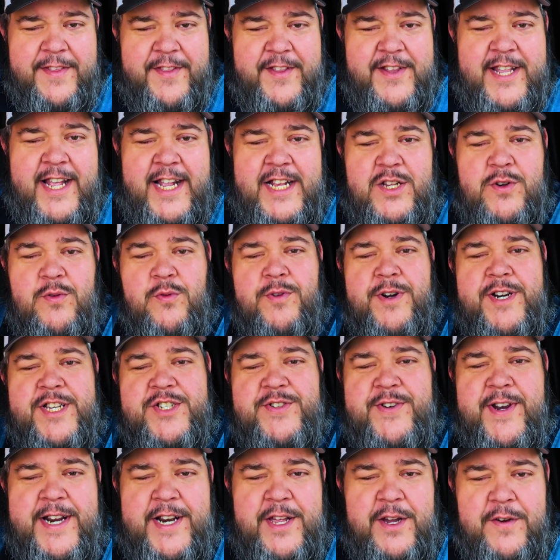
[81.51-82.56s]
and then take 20
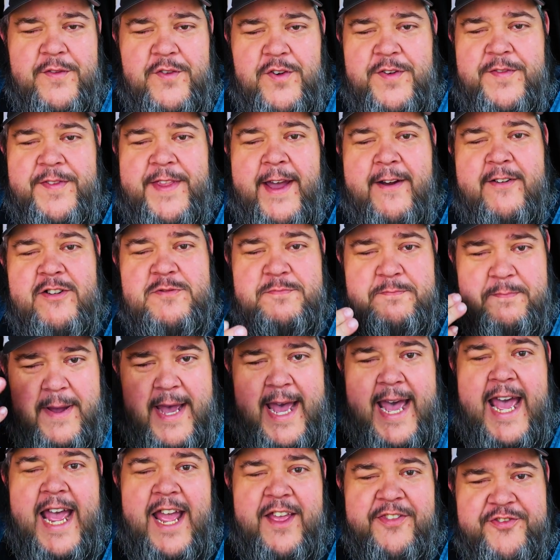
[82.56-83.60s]
straight over. That was
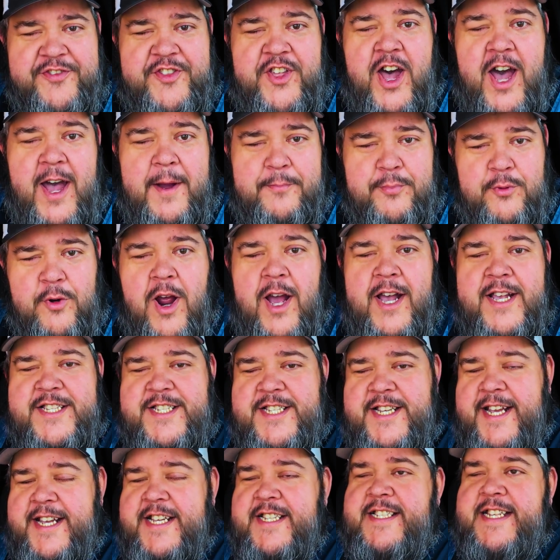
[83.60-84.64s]
my thought
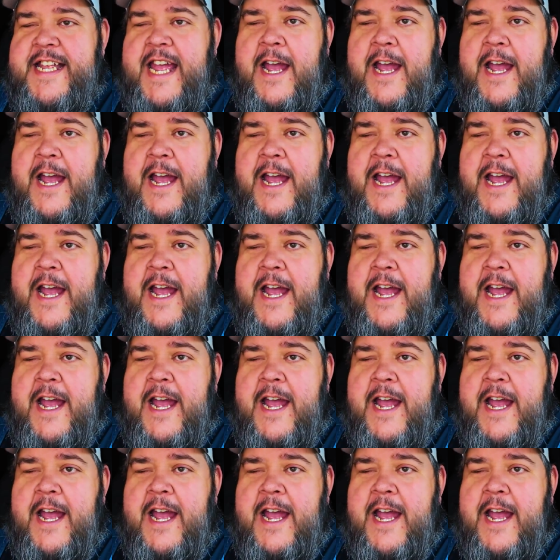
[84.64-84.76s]
process.